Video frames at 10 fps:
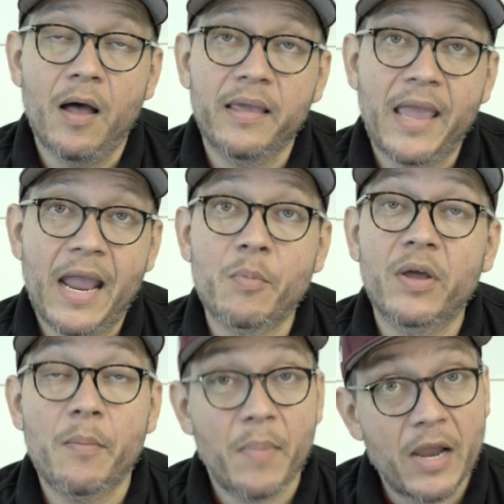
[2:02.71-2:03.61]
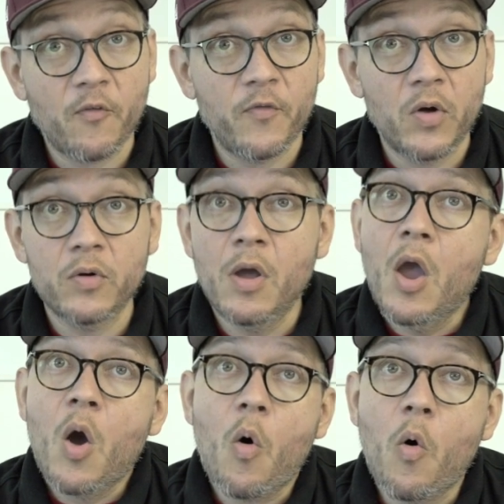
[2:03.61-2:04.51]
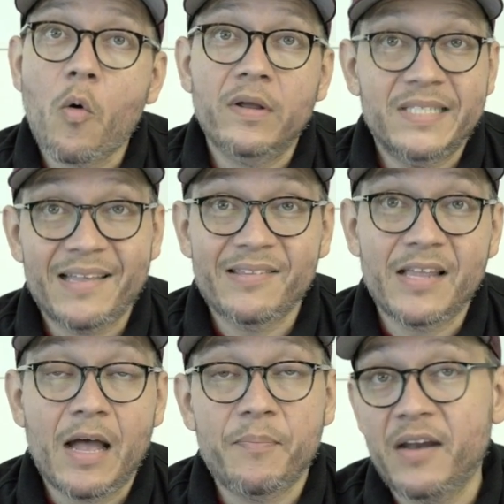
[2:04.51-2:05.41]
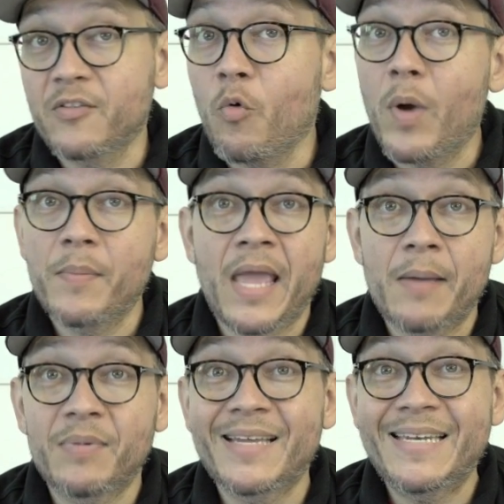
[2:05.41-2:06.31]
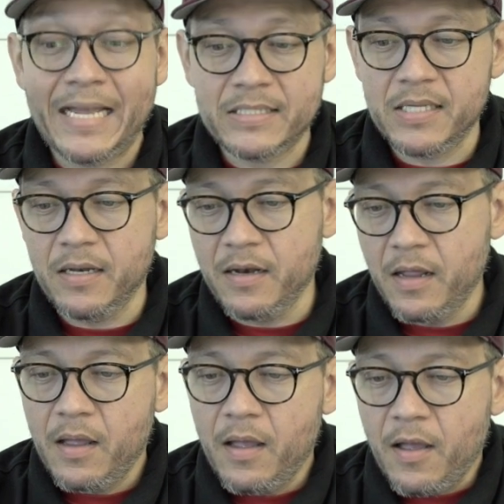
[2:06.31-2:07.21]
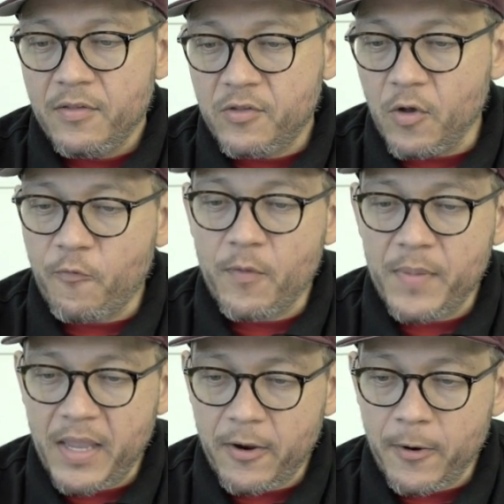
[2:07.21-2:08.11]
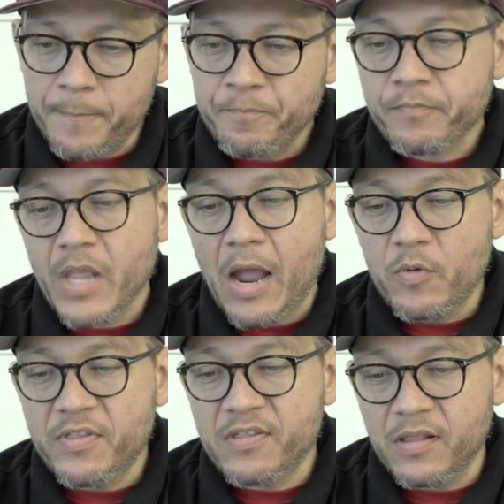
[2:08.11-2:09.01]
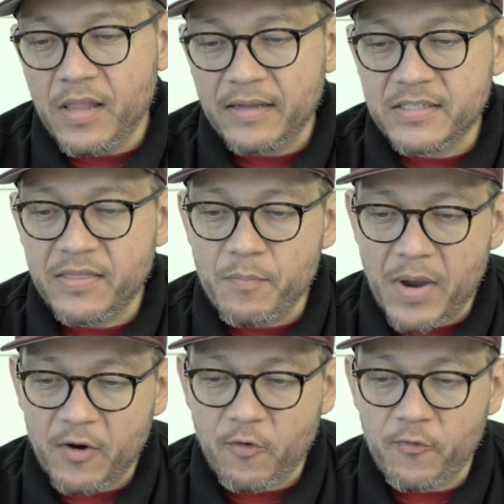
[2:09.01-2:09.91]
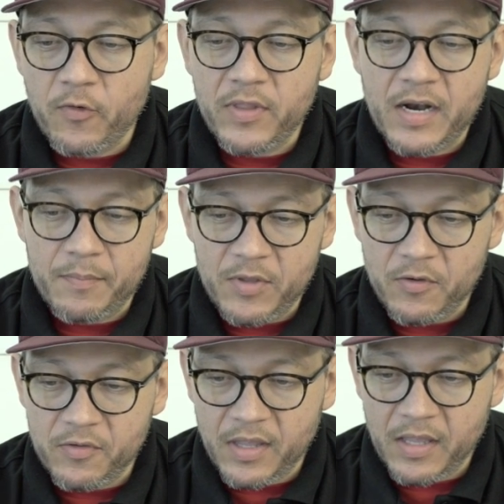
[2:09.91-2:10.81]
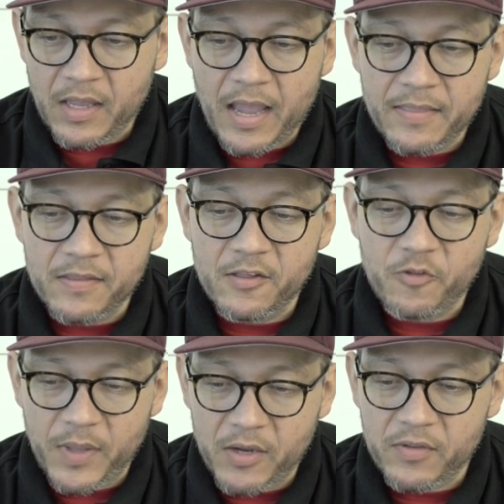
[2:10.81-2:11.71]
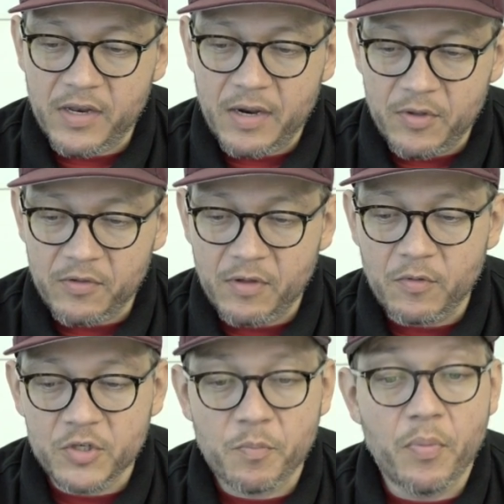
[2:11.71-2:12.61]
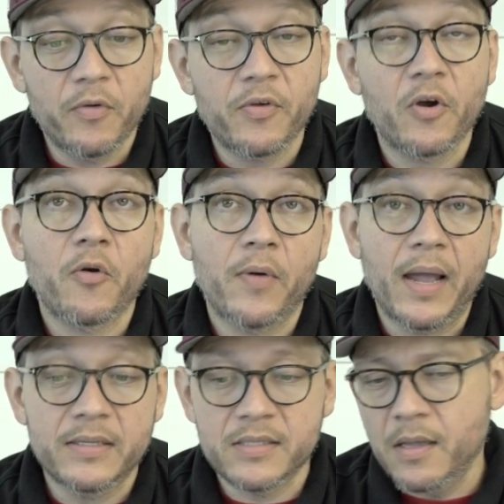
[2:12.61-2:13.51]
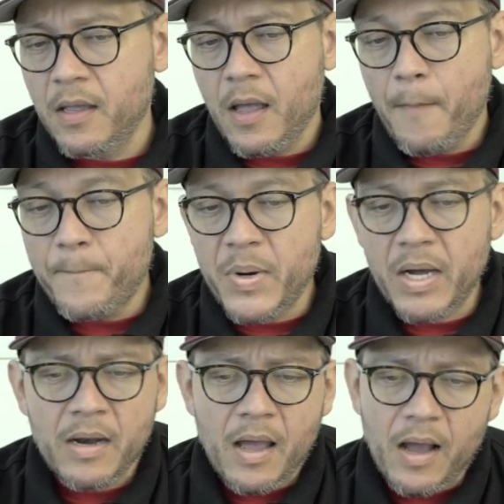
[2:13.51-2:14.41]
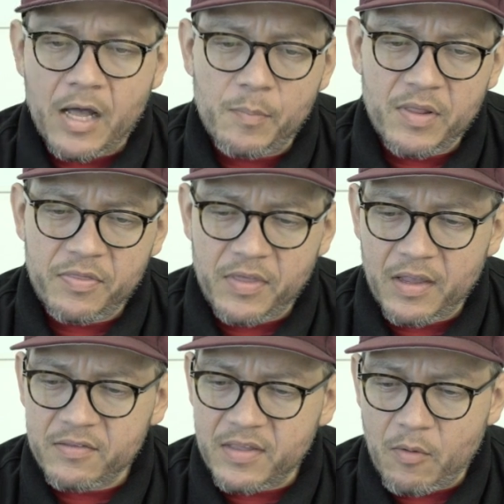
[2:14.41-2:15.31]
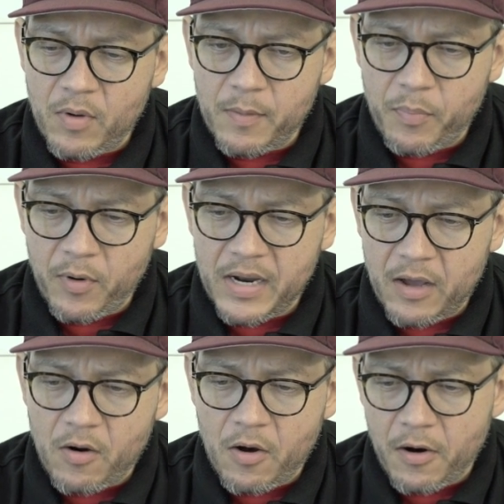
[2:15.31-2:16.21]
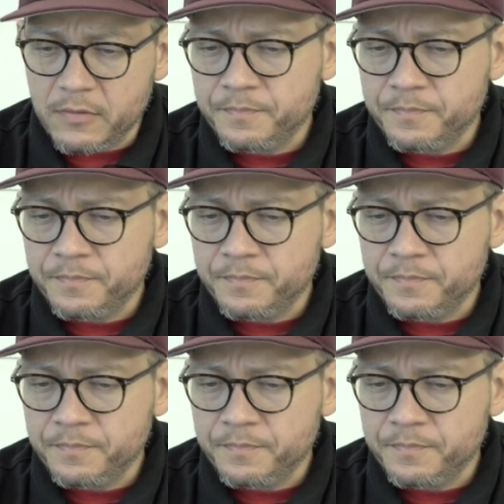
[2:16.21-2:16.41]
camera and a microphone, or a desktop that has a webcam connected. So from here, I would select the microphone that I'm using and then the speaker that I'm using, which both are correct. But a couple of things that I want to point out are